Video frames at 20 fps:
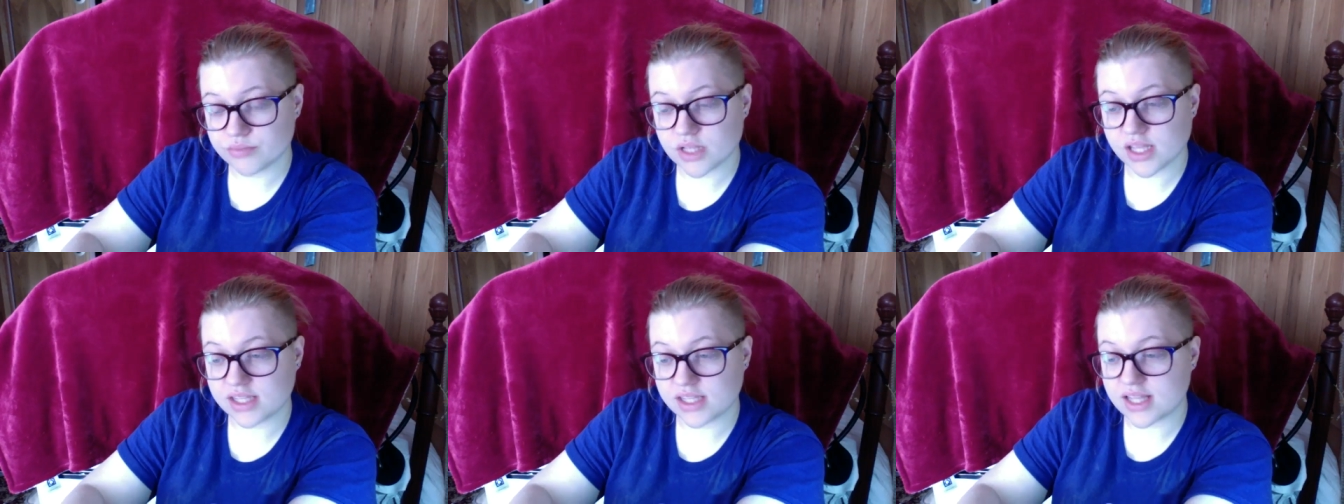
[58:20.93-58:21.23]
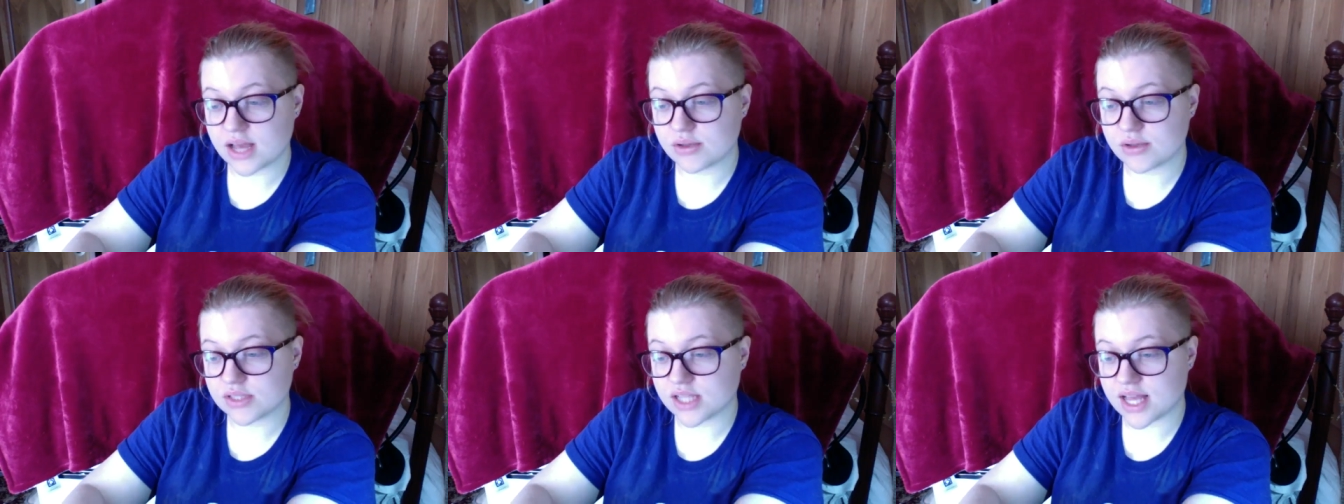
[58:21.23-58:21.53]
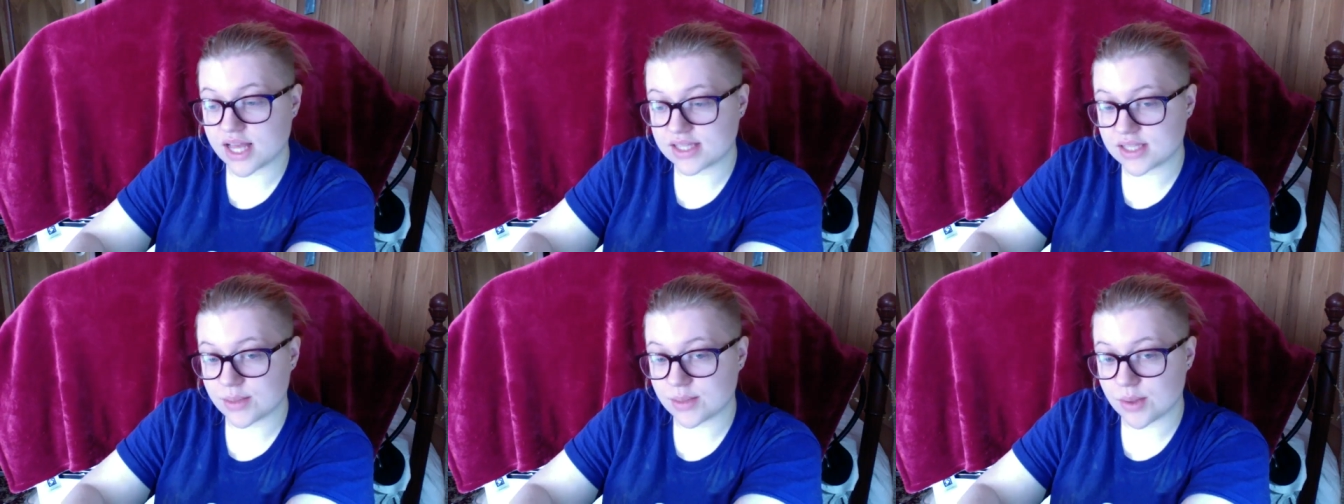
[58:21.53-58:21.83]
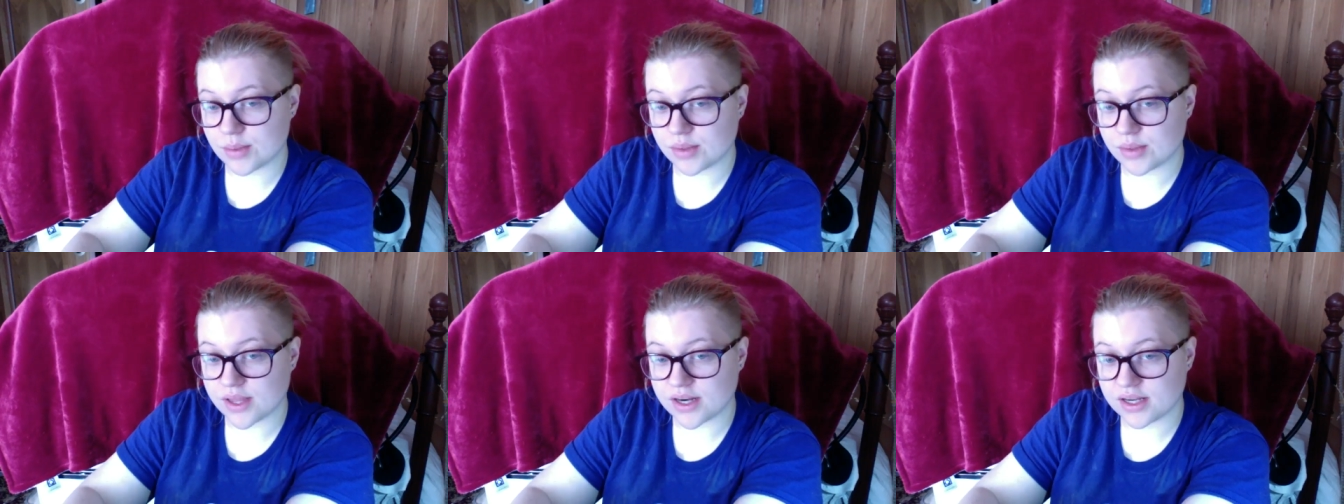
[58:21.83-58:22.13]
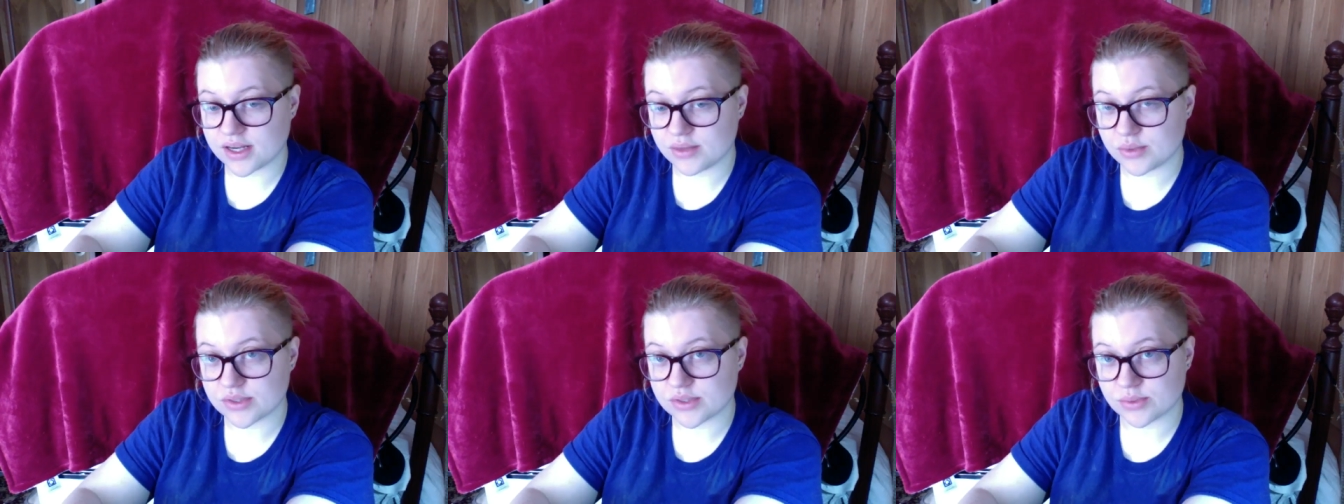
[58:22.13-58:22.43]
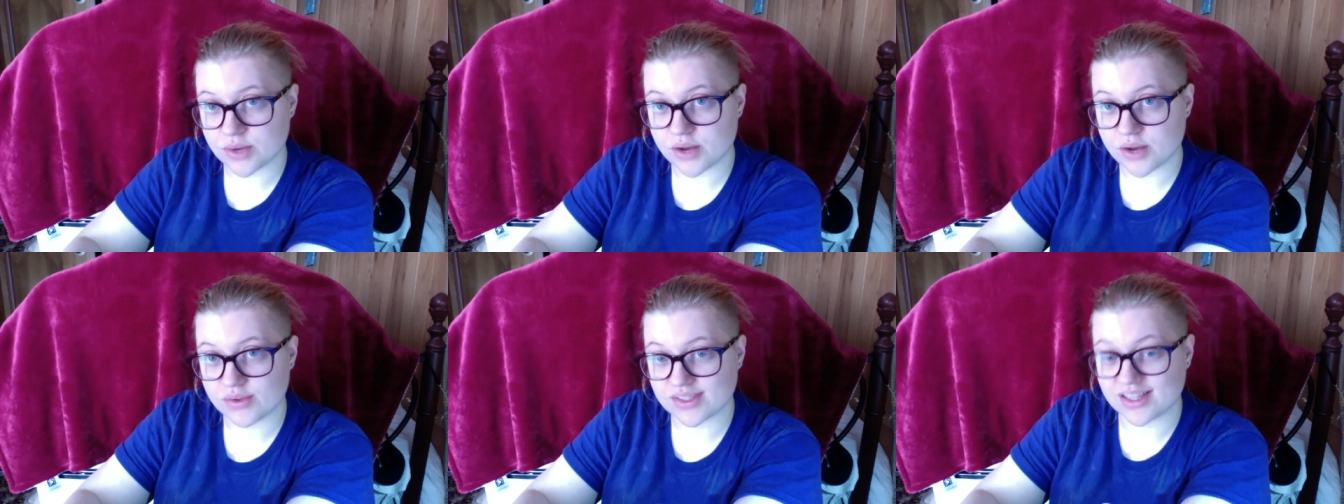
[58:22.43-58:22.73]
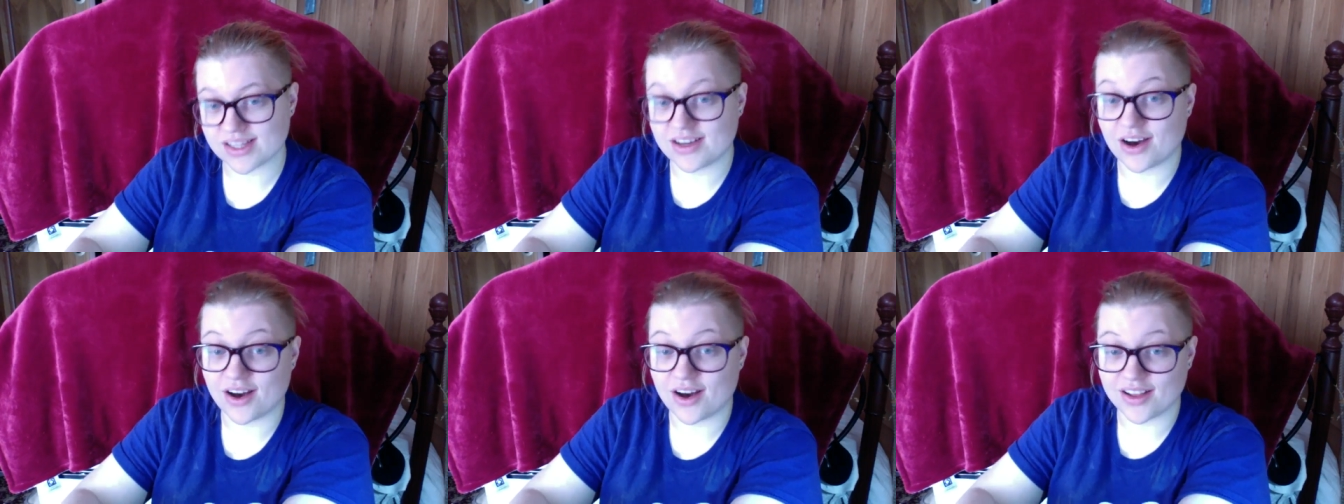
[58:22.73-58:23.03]
Like, that was the last time I played it. It was when I was
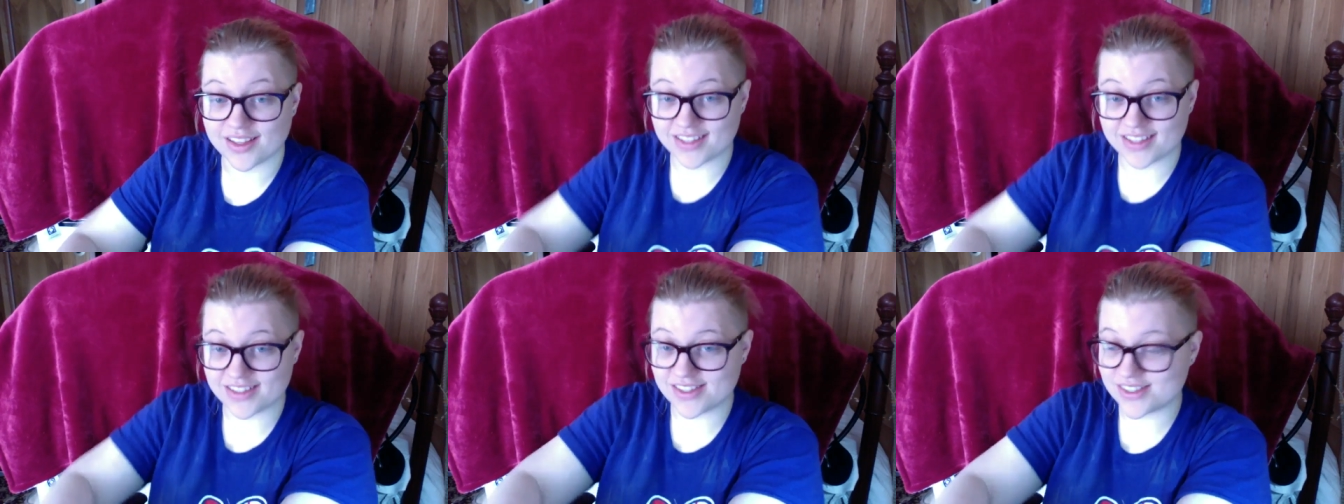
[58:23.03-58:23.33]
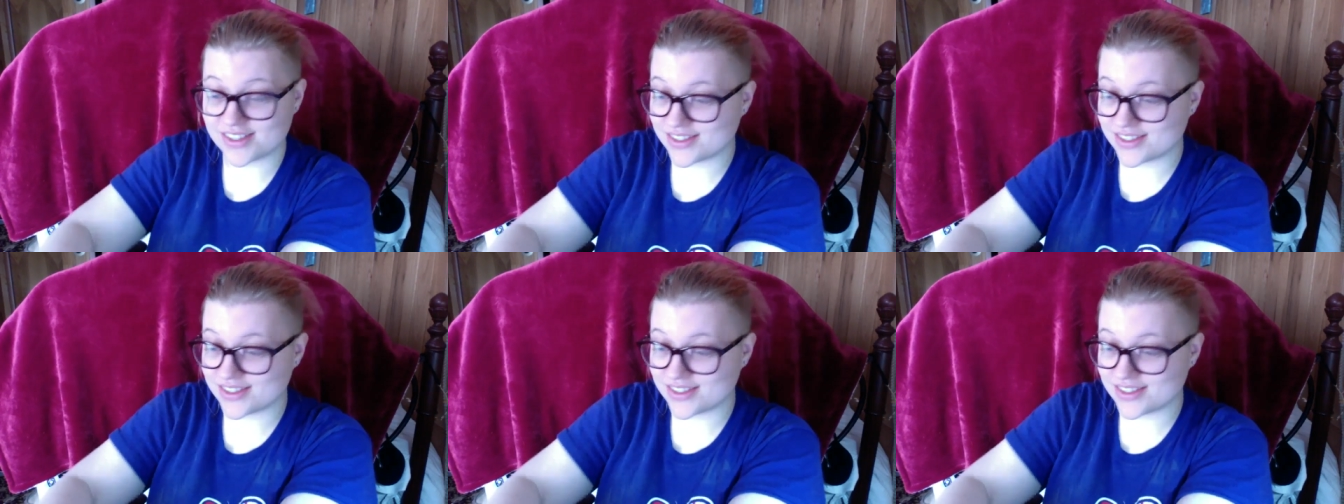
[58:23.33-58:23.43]
in college.